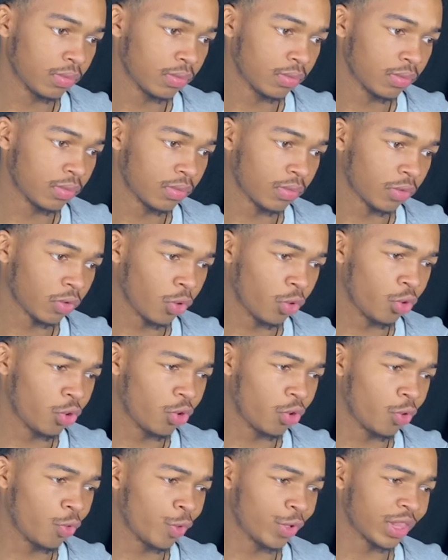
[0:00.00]
Oh,
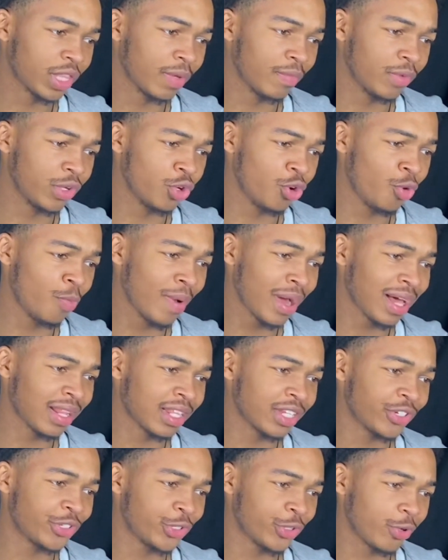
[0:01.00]
with them New Balance
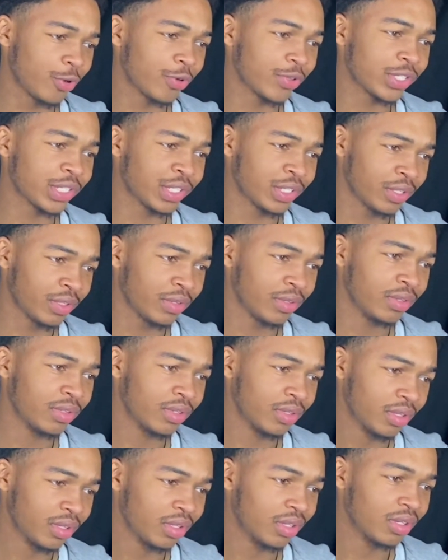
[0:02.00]
shoes on,
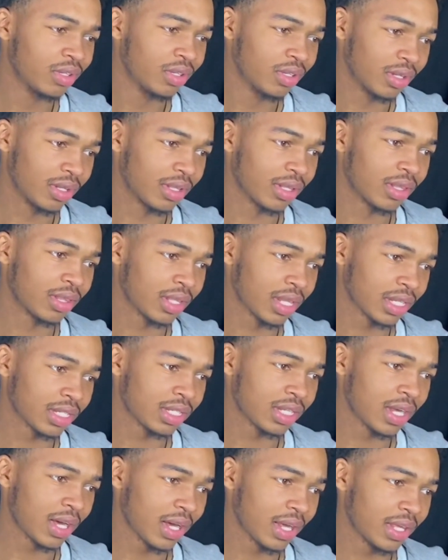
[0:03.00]
that's
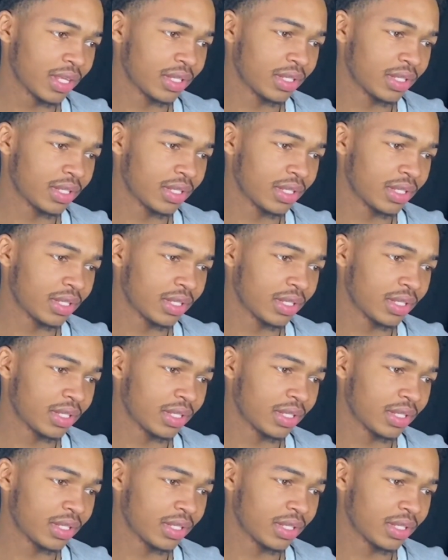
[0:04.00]
nice.